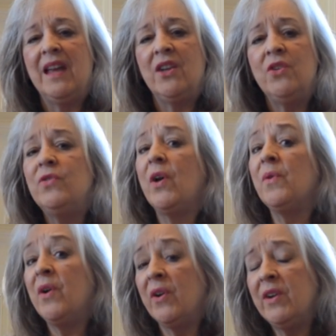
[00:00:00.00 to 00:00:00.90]
you know
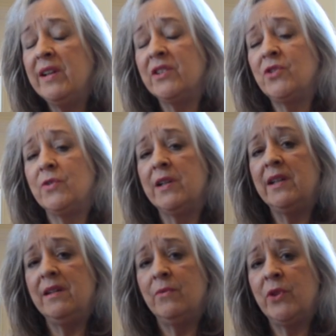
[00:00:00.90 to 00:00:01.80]
her
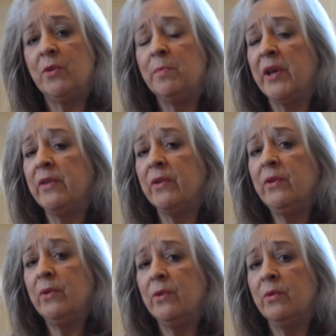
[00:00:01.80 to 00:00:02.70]
history with her
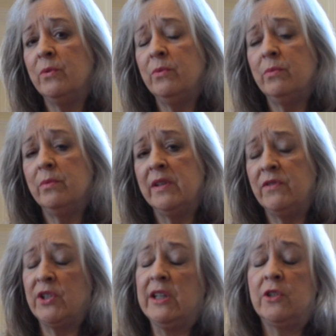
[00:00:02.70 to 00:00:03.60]
mother, who, if
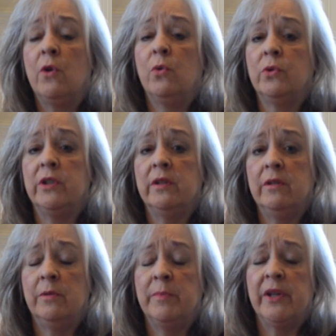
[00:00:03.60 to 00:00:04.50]
she told
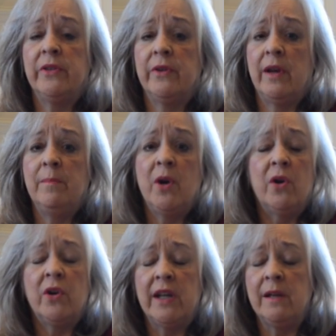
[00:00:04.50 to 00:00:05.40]
her mother, I'm
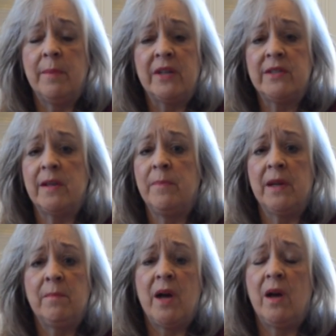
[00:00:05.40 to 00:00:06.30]
hurting about
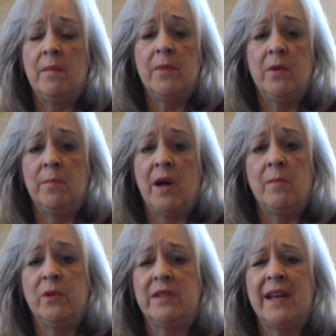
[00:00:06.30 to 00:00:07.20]
something, Mom, her mom
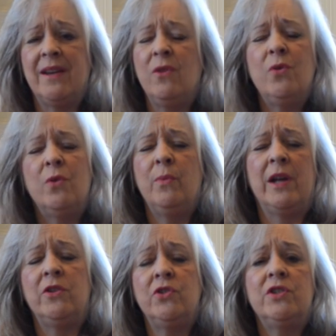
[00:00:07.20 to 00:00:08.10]
would say, oh, go away,
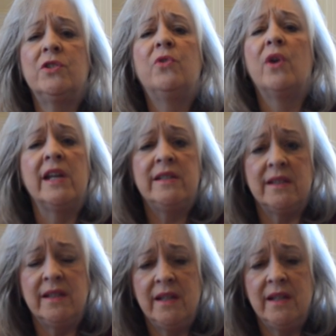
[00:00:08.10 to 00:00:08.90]
you're just crazy.